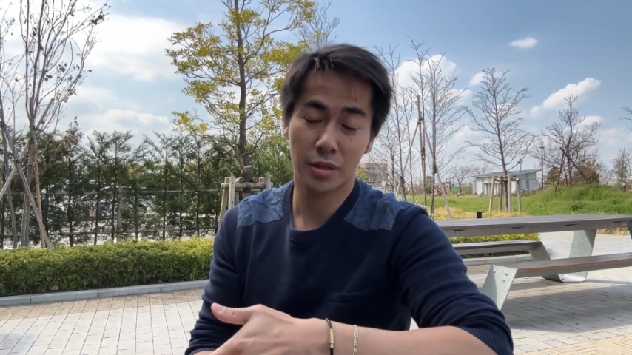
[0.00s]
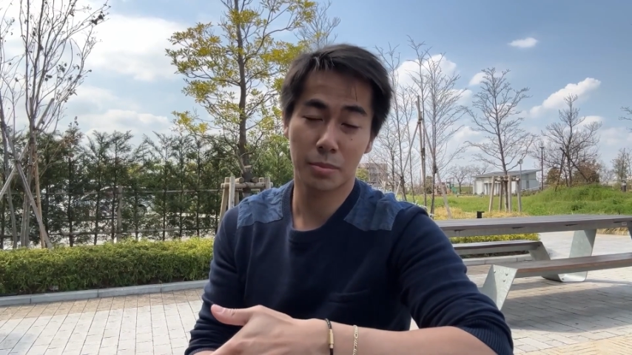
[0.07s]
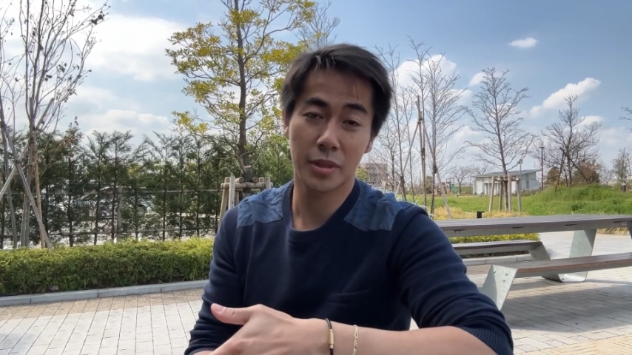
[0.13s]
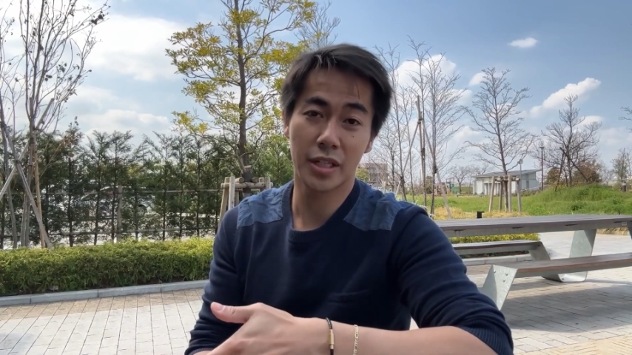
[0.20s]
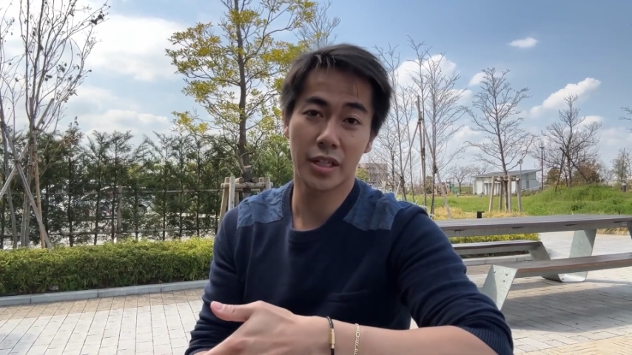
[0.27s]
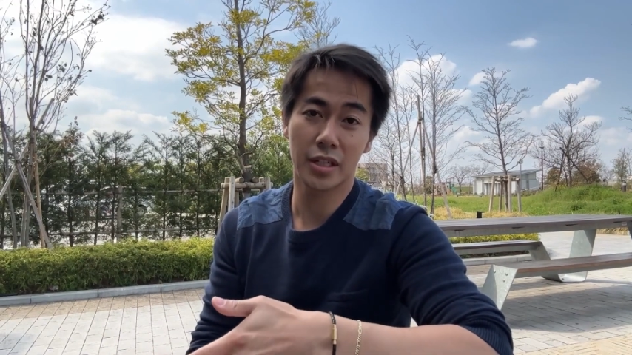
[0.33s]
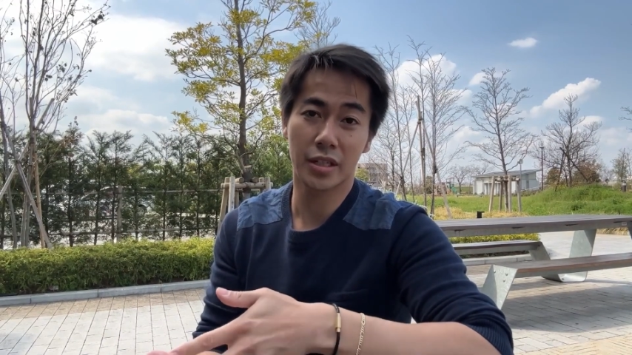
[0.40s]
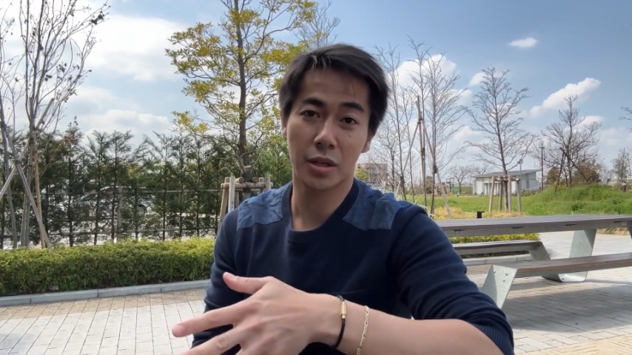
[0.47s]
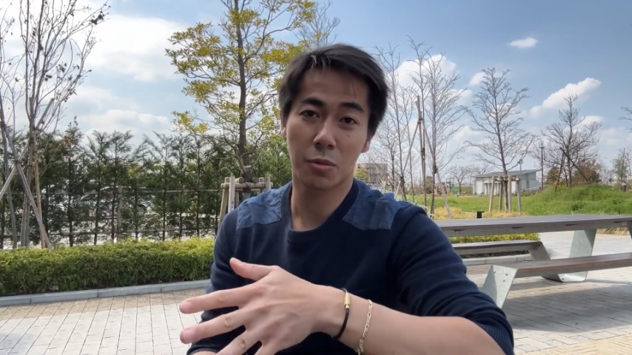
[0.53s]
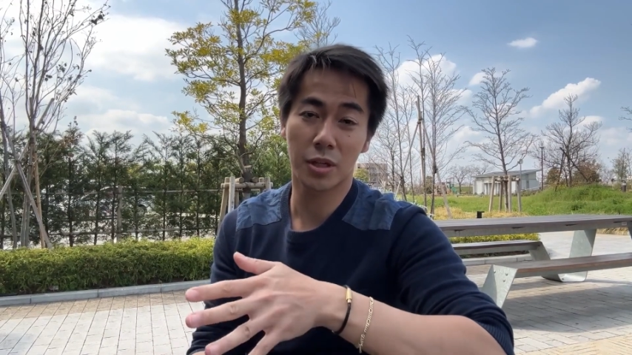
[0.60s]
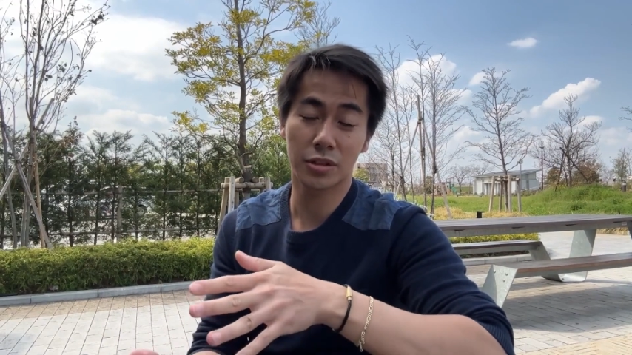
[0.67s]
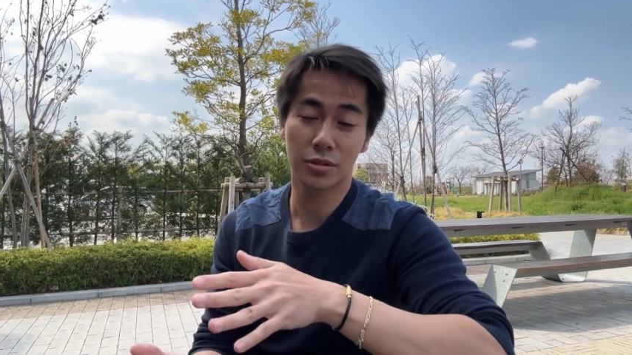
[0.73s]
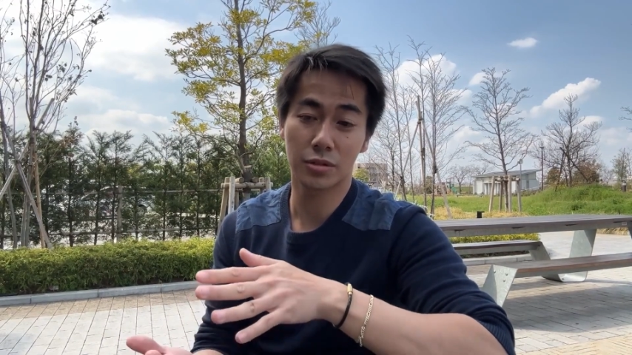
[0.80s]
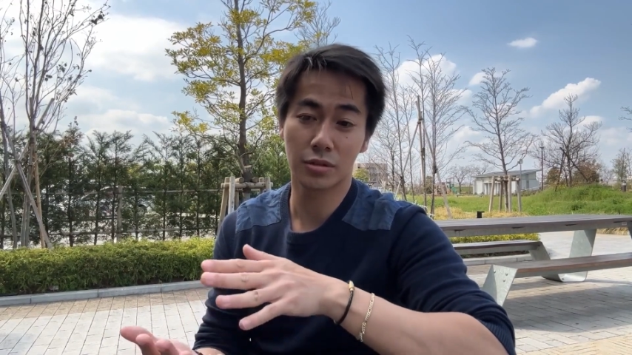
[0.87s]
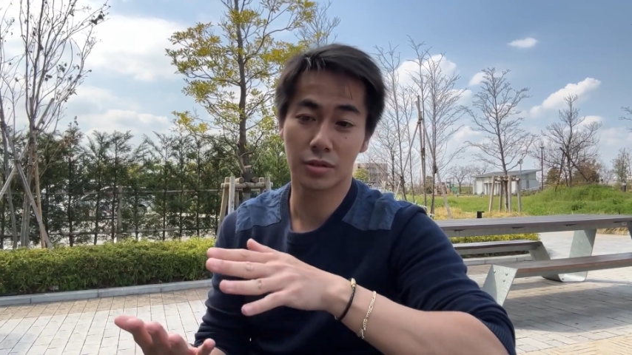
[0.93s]
meaning they want
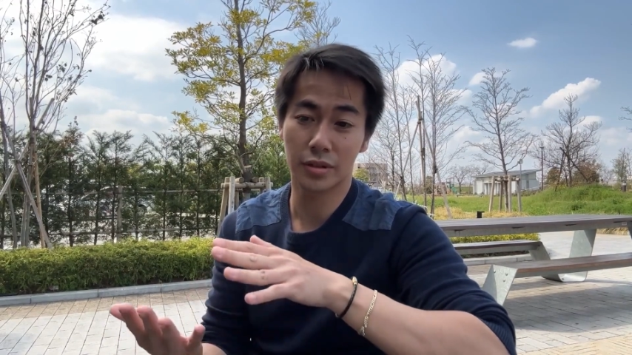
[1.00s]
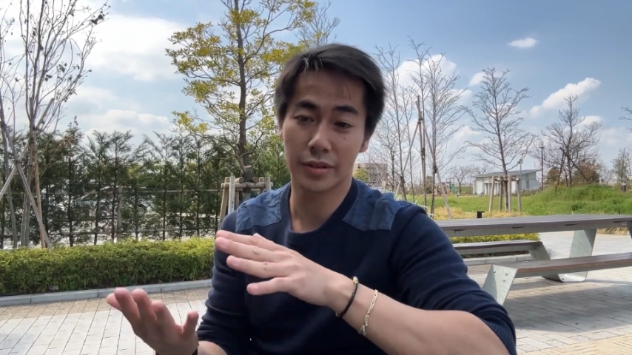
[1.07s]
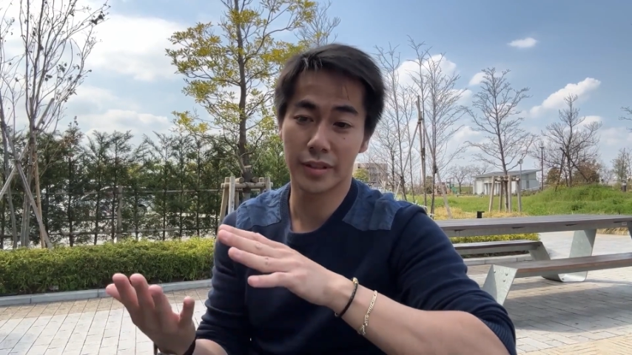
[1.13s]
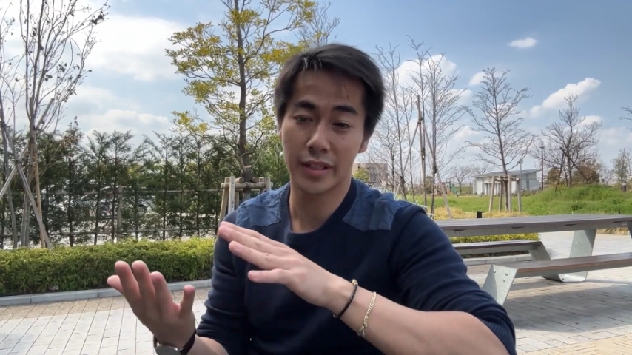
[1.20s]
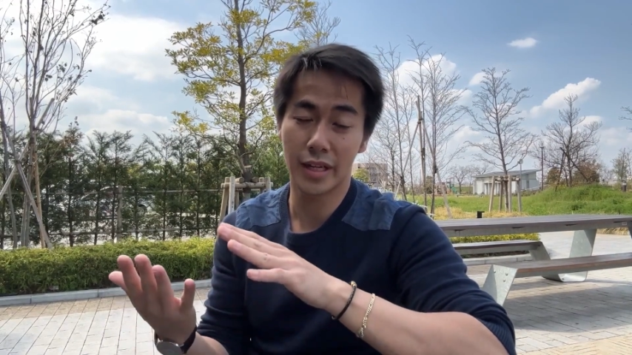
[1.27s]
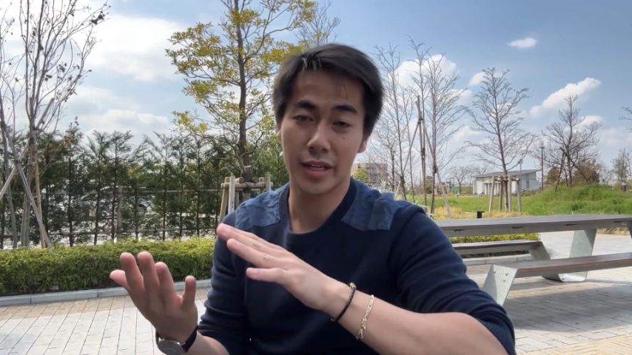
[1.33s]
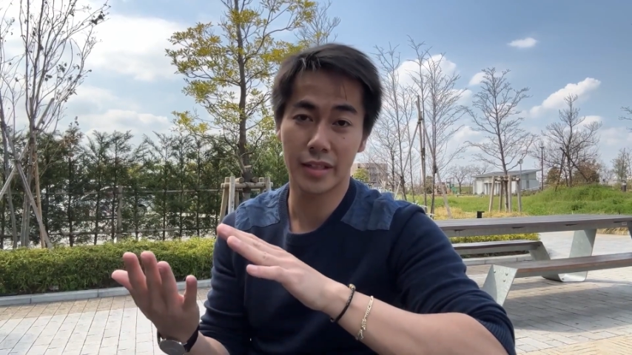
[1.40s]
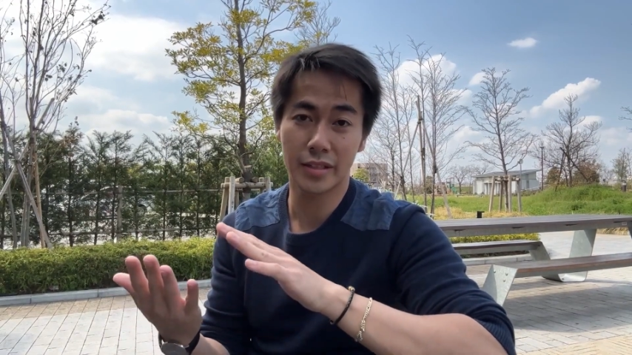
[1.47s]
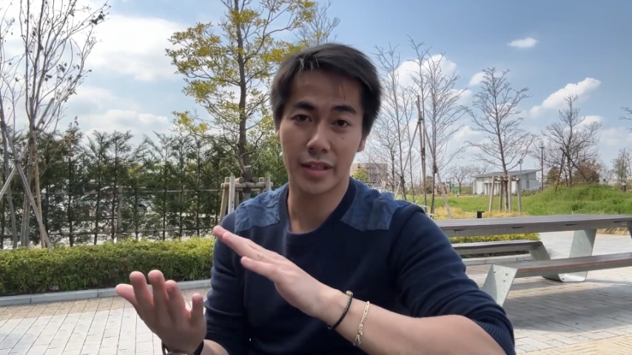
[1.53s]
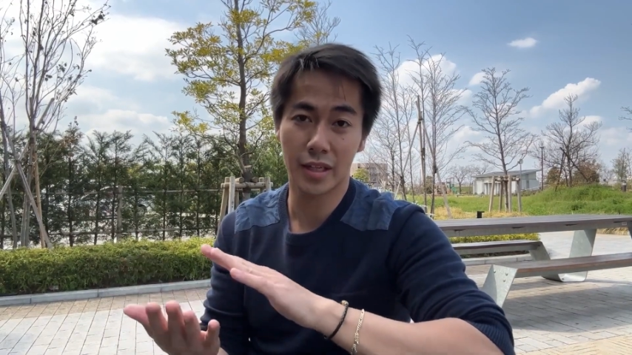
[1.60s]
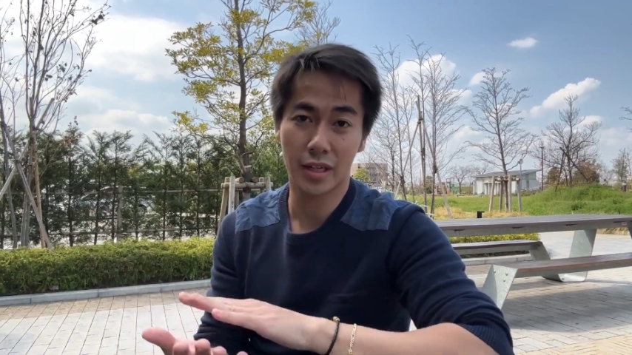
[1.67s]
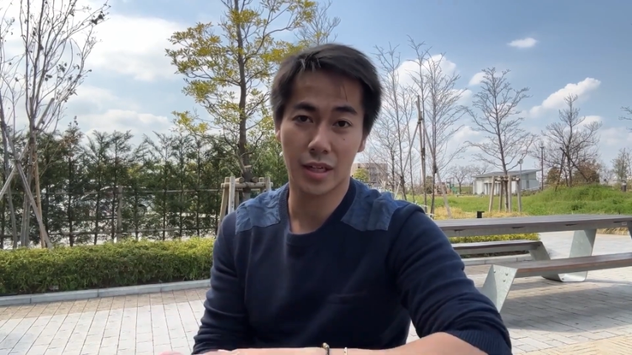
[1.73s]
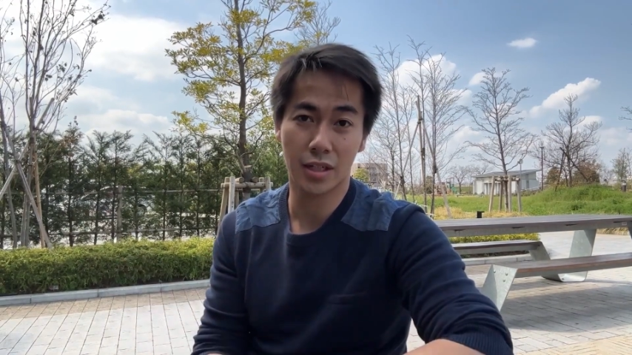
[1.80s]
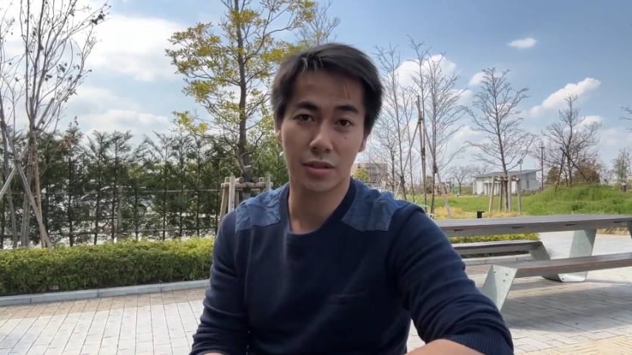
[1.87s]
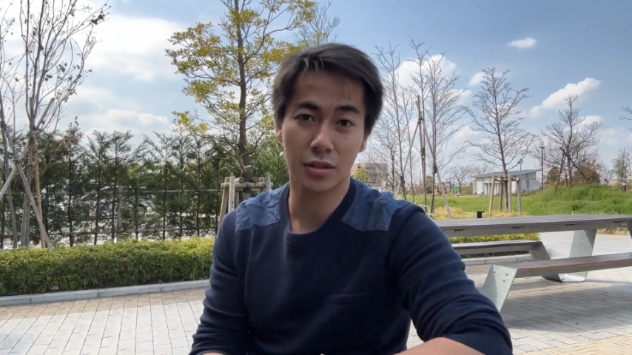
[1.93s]
to delete the
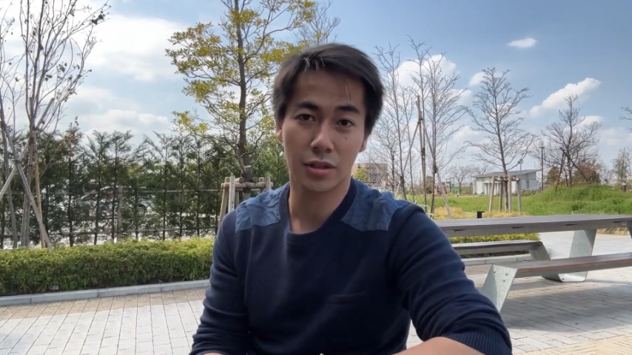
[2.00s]
account